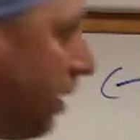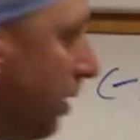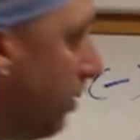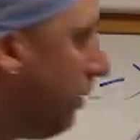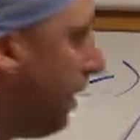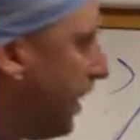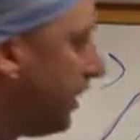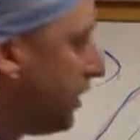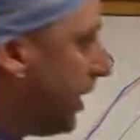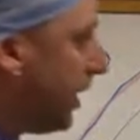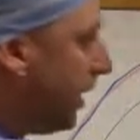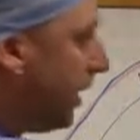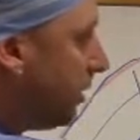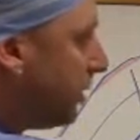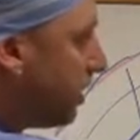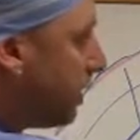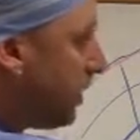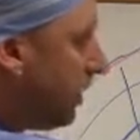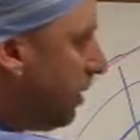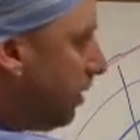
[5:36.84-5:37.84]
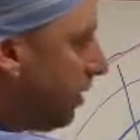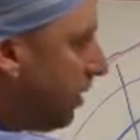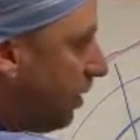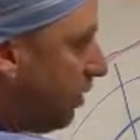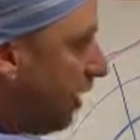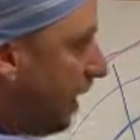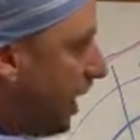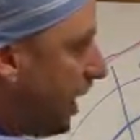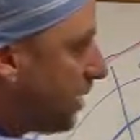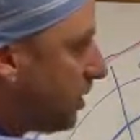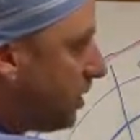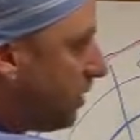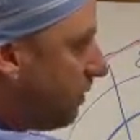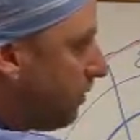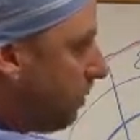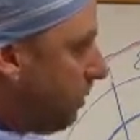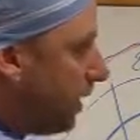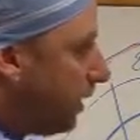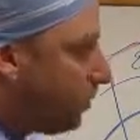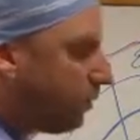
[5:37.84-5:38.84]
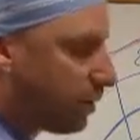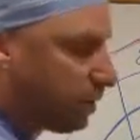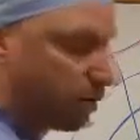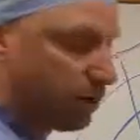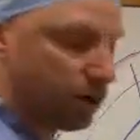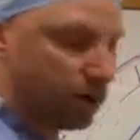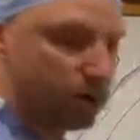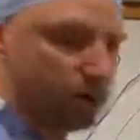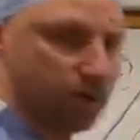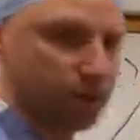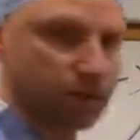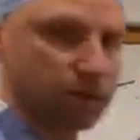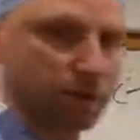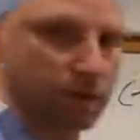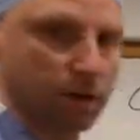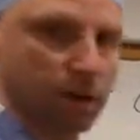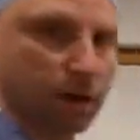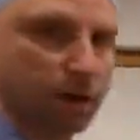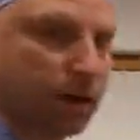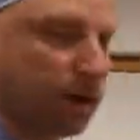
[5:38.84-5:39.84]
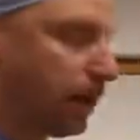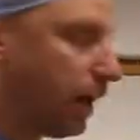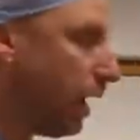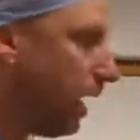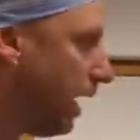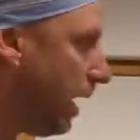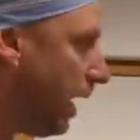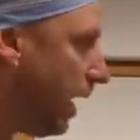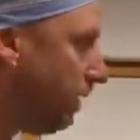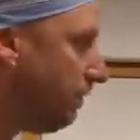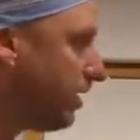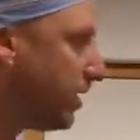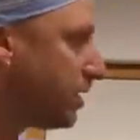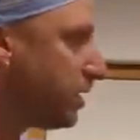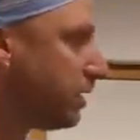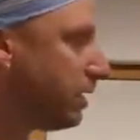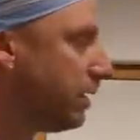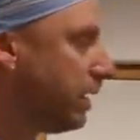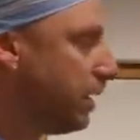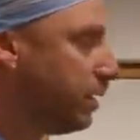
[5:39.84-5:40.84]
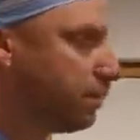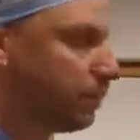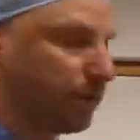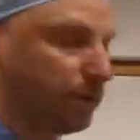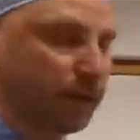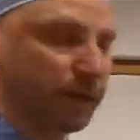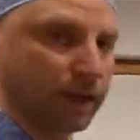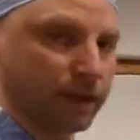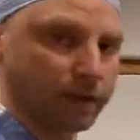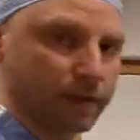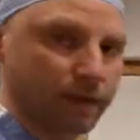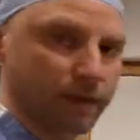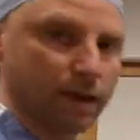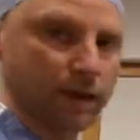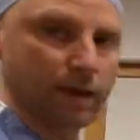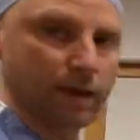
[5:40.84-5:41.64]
are going to make changes here in the positive thing, what they're going to do is they're going to obviously implement